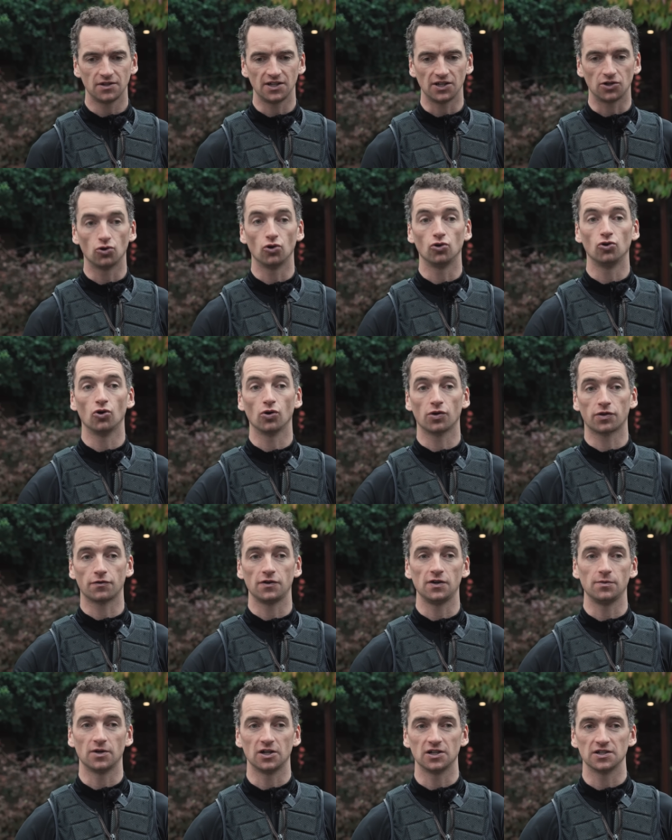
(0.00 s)
He could go
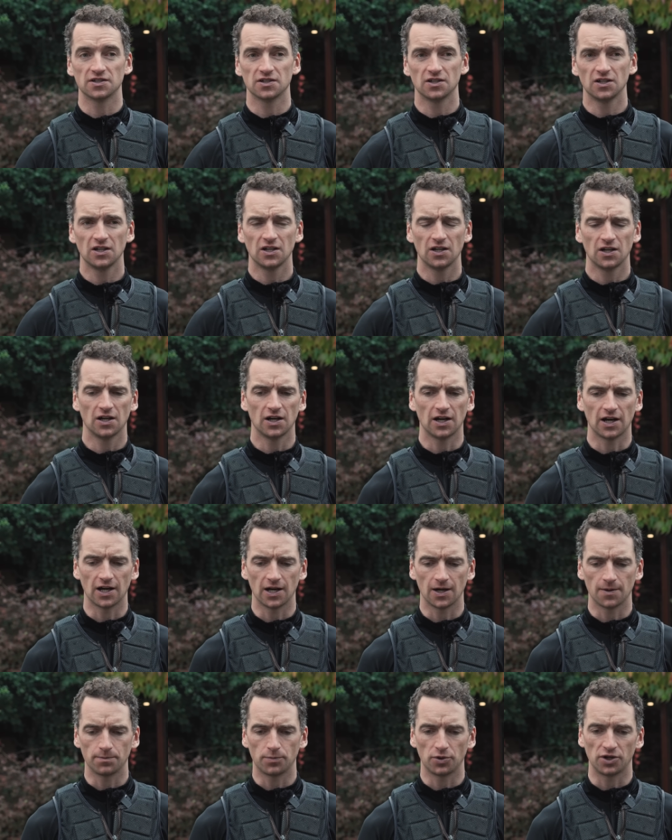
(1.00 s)
3 miles,
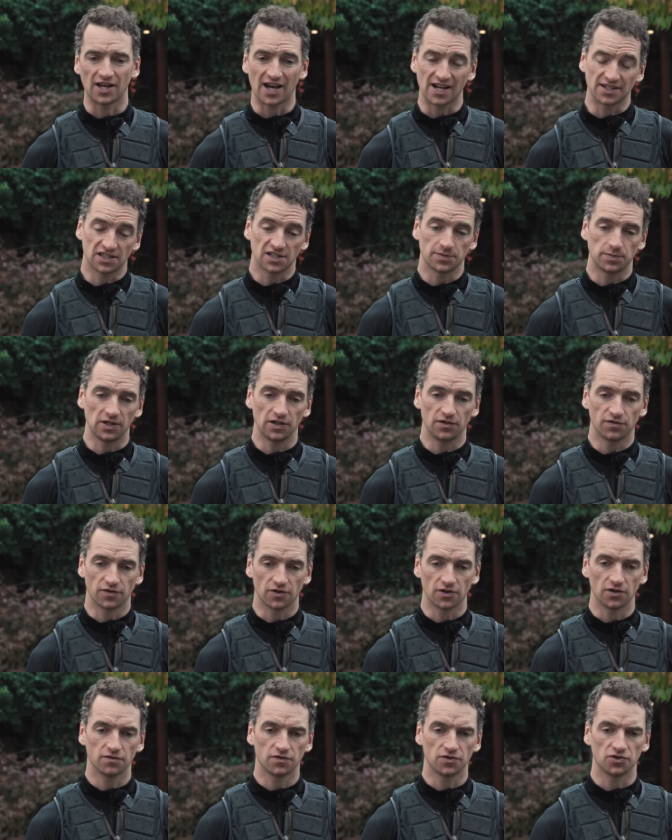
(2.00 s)
but he has the speed
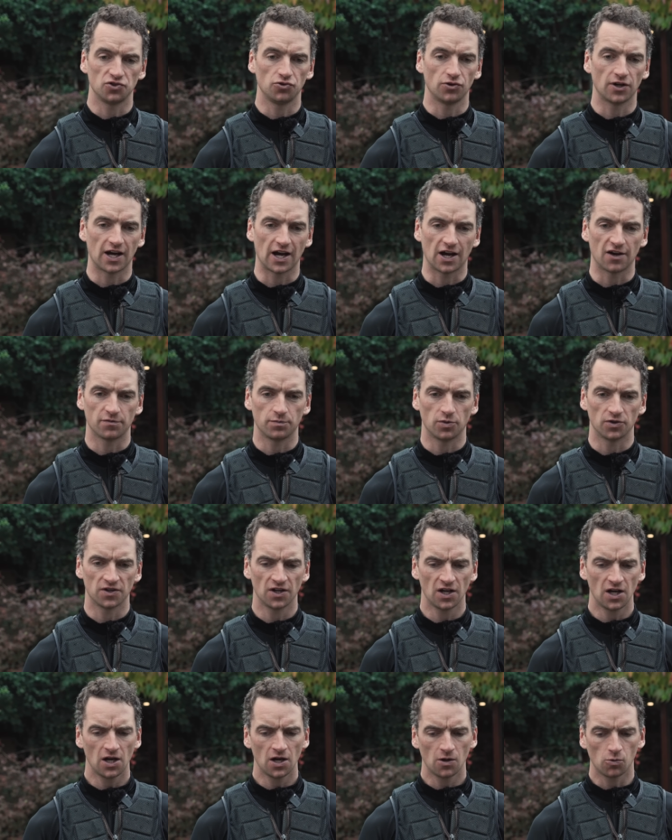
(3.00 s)
for 2.5. But
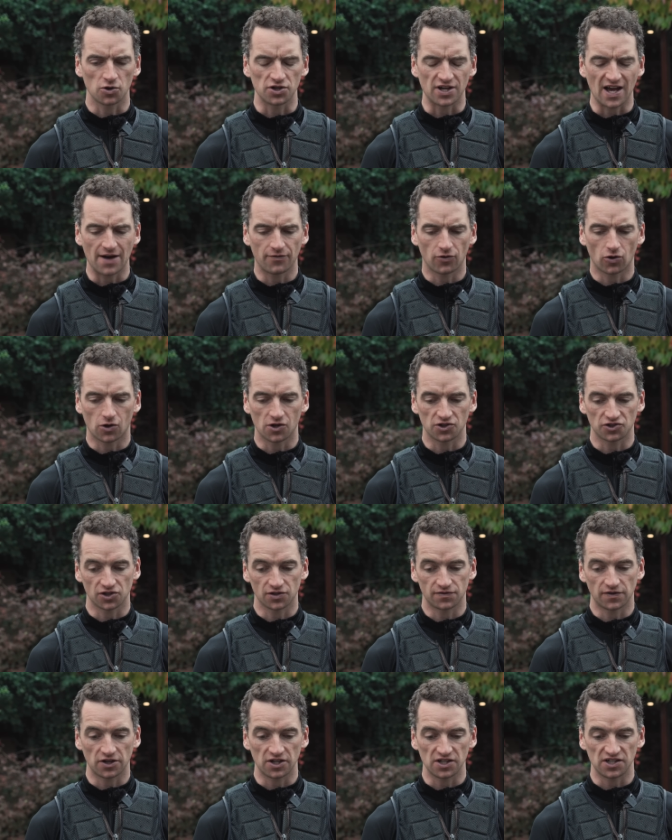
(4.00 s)
when you have a horse
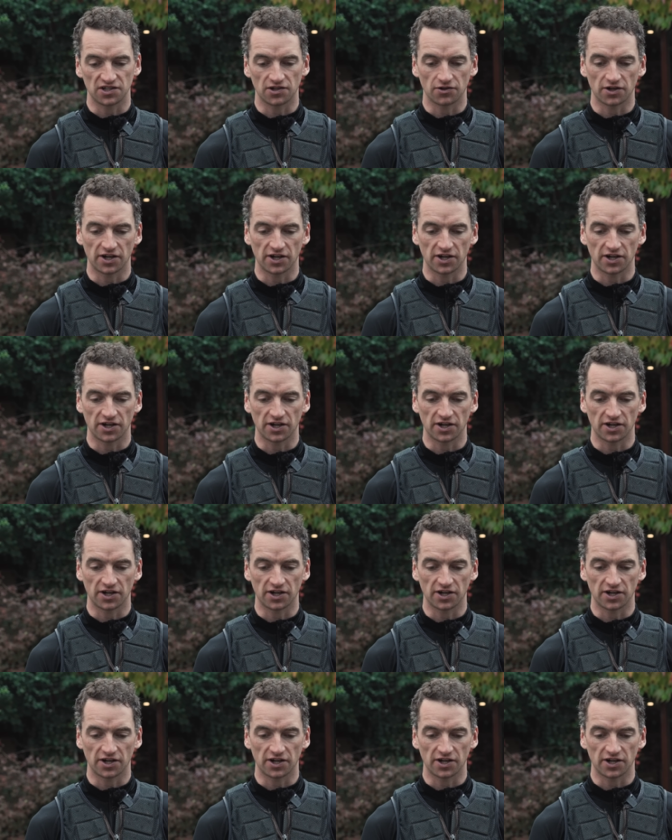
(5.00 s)
that's very easy to